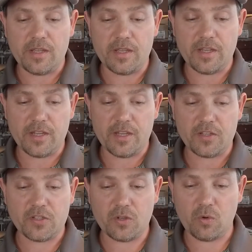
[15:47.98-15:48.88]

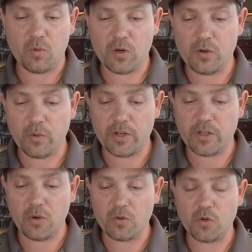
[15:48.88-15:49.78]
is we're going to
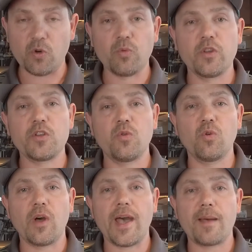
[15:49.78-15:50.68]
go into a really
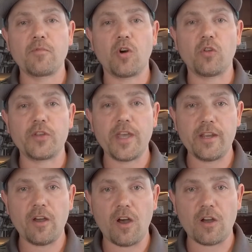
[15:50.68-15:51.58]
cool app called
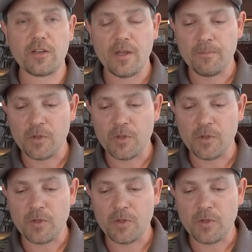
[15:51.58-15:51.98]
Kitty Hawk.